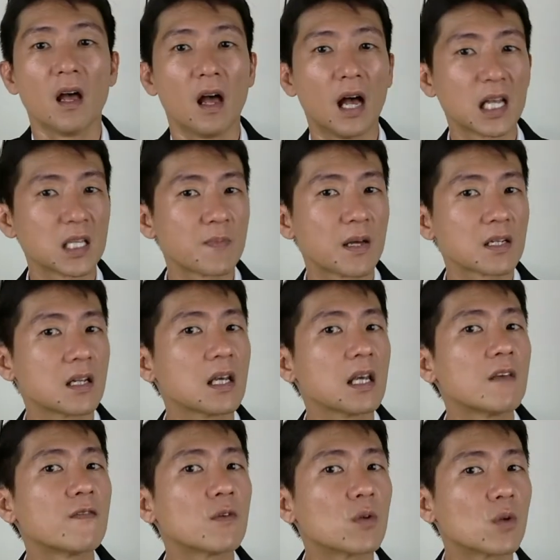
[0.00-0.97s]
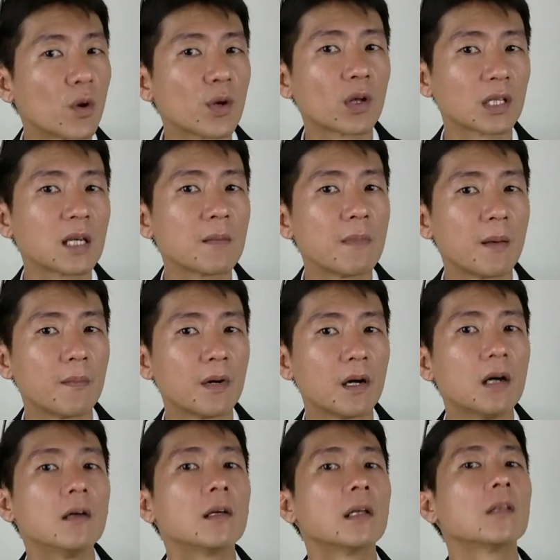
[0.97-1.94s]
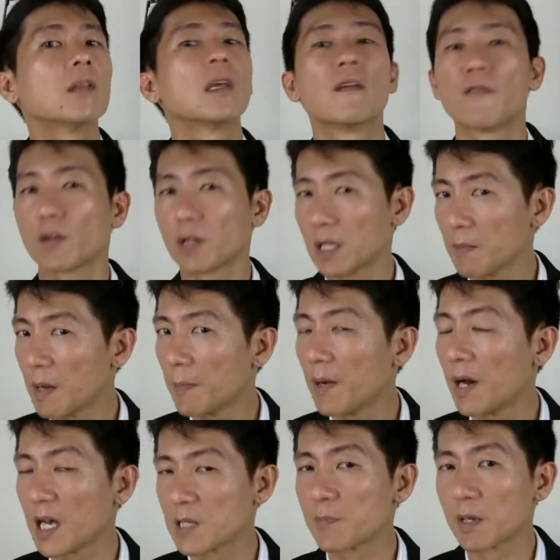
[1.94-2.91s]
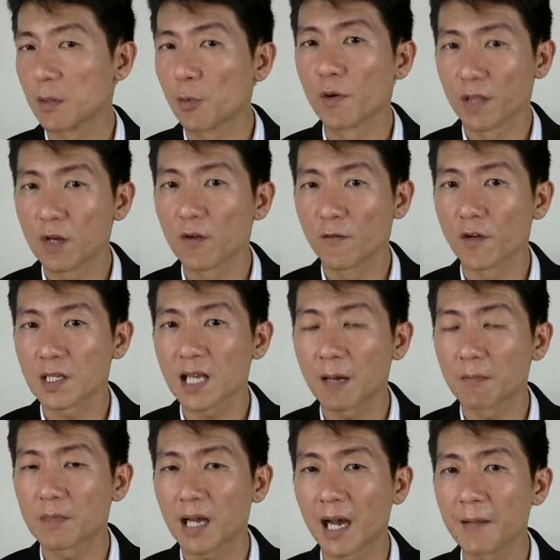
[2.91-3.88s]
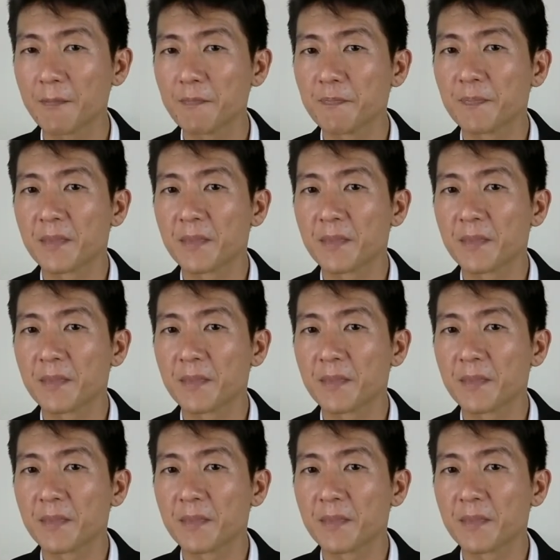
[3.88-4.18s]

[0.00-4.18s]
Especially if you know your team member, if your team member has been with you for some time,